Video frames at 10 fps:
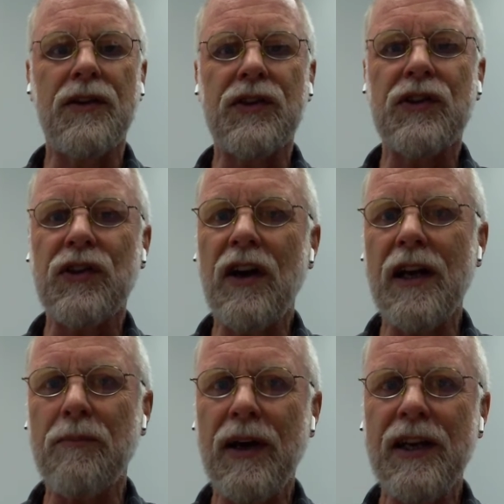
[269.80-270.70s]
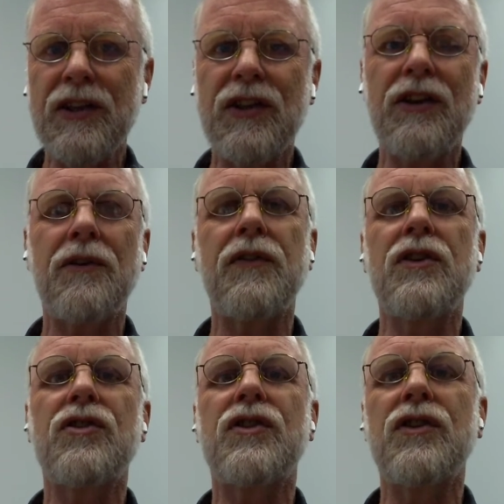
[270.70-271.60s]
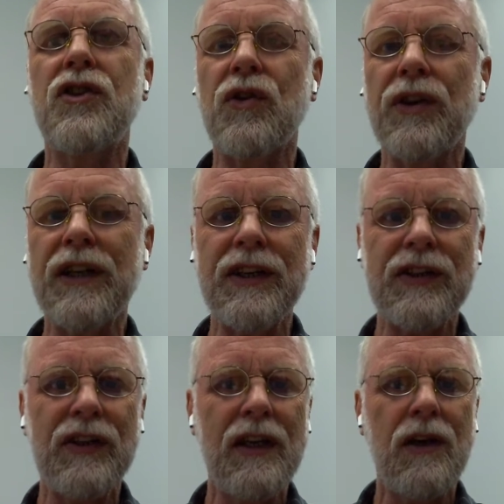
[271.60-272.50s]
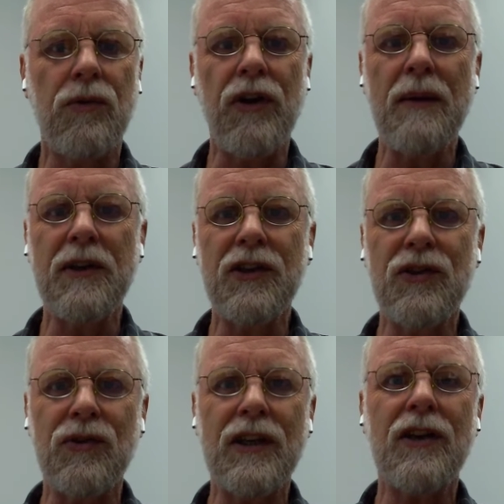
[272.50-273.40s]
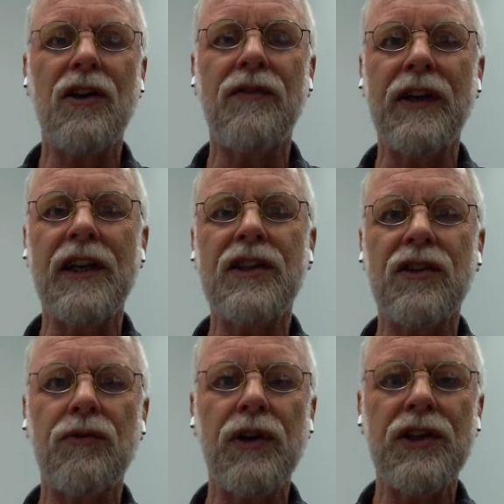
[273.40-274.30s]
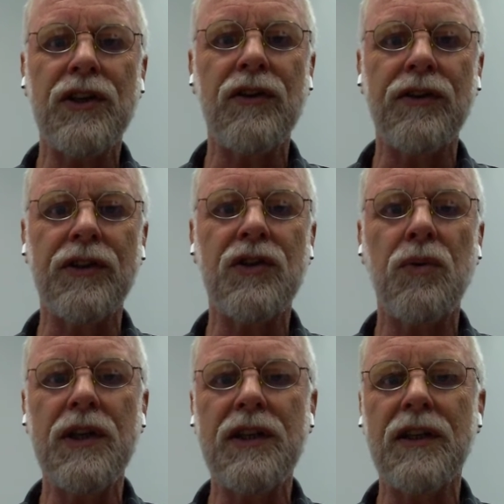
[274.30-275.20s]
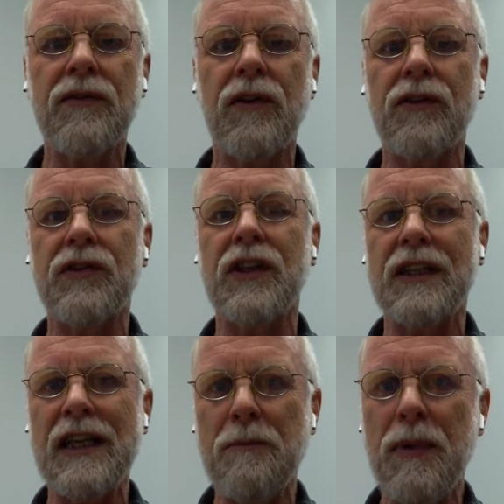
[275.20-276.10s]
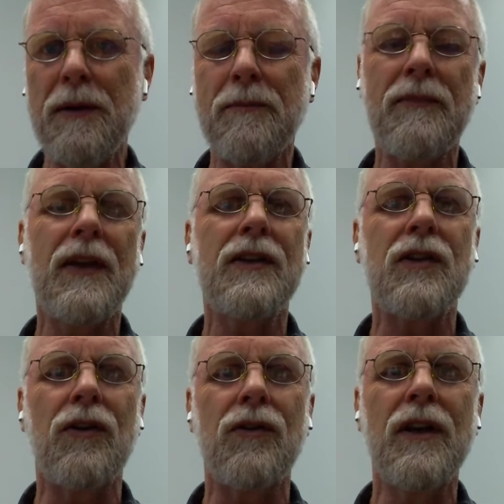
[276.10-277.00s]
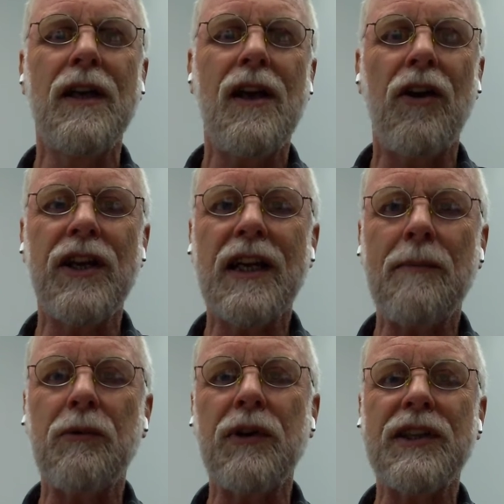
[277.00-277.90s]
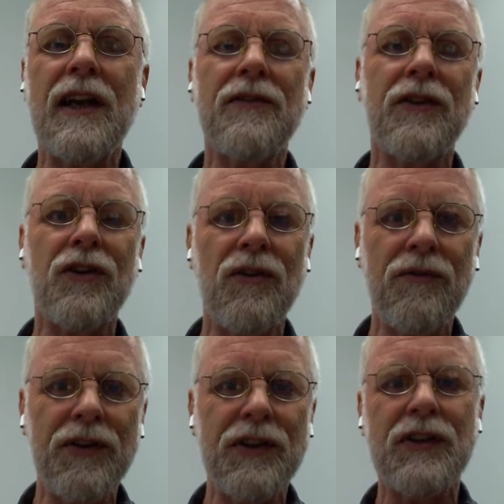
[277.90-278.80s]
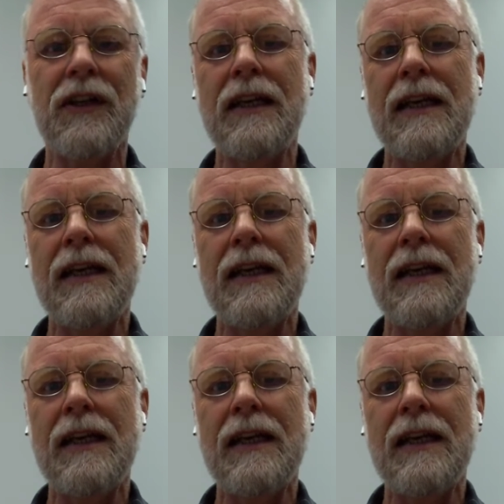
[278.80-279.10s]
There's a sign-up page there if you're interested in joining us. We're aiming to kick off our next iteration on the 20th of September, so only a couple of weeks after the conference.